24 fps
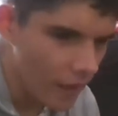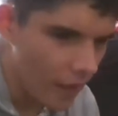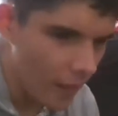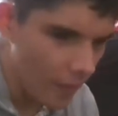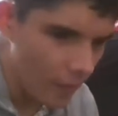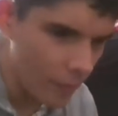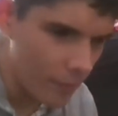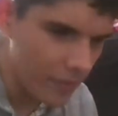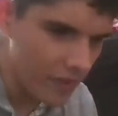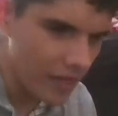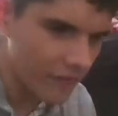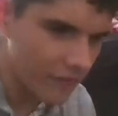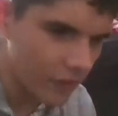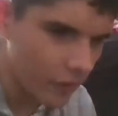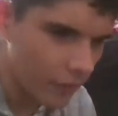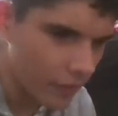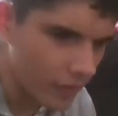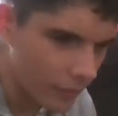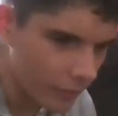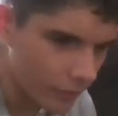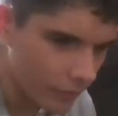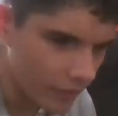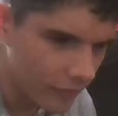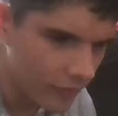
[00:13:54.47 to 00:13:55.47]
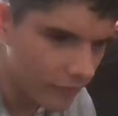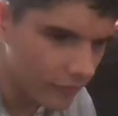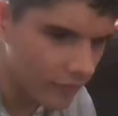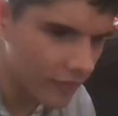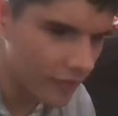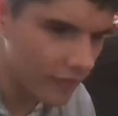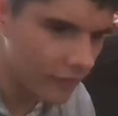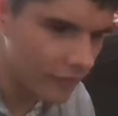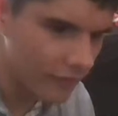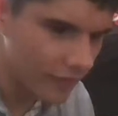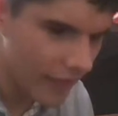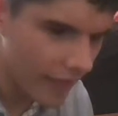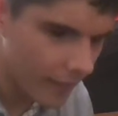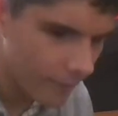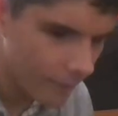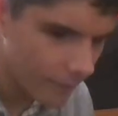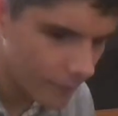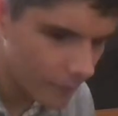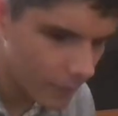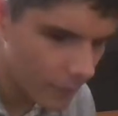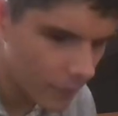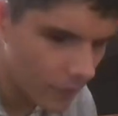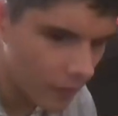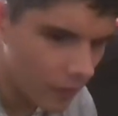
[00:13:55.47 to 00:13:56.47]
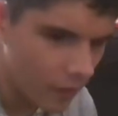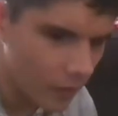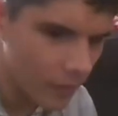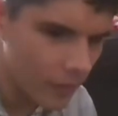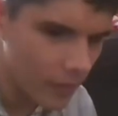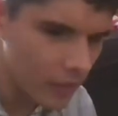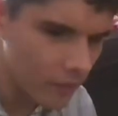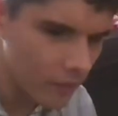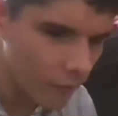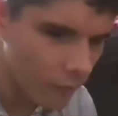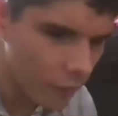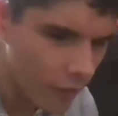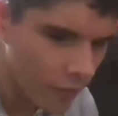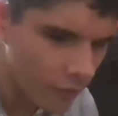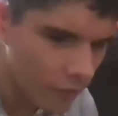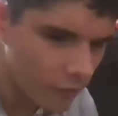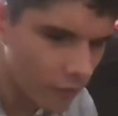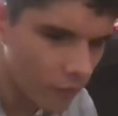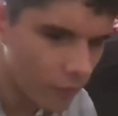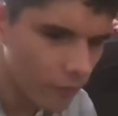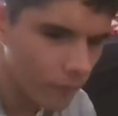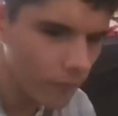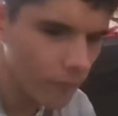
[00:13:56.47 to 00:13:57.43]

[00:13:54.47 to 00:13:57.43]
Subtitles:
The PSR E360, on the other hand,